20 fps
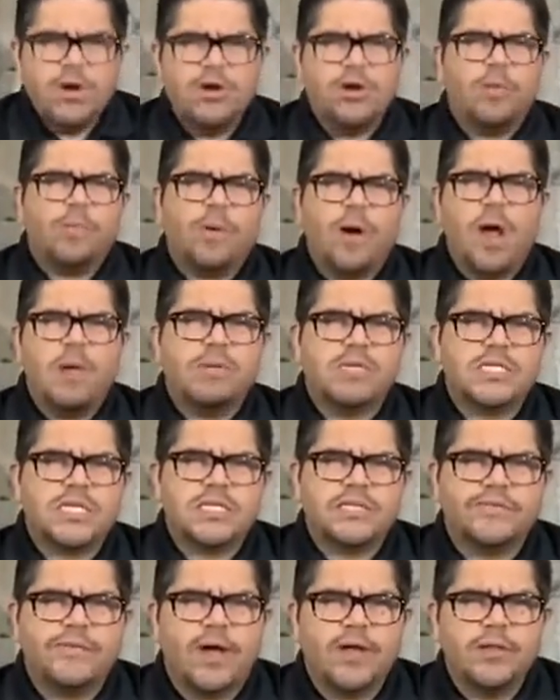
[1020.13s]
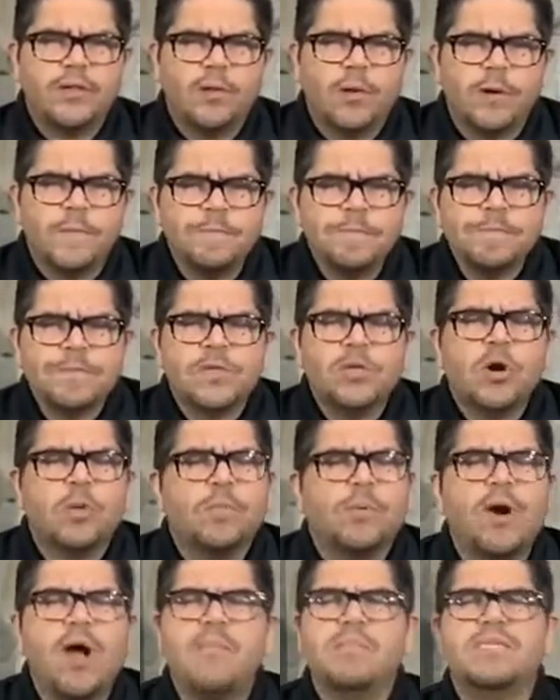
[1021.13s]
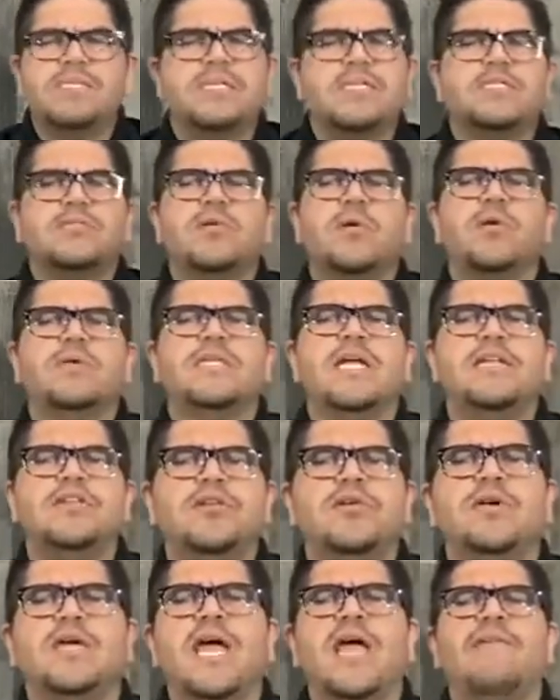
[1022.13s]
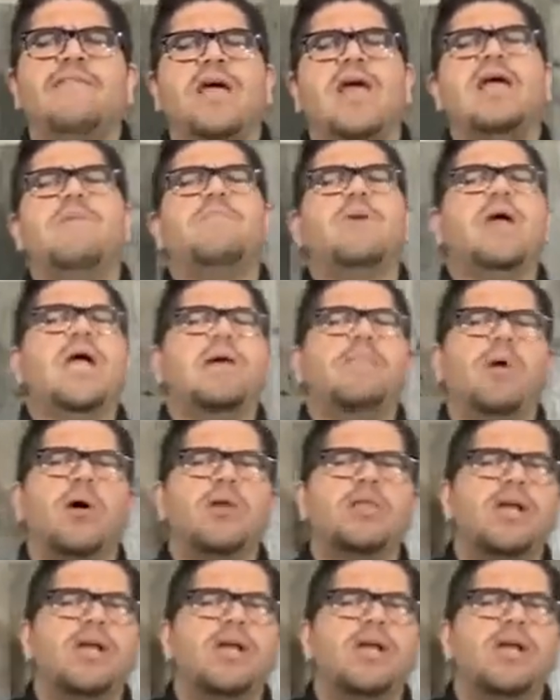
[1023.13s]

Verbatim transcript: your promises, Father, Lord. Your promises, Lord, that you gave Abraham are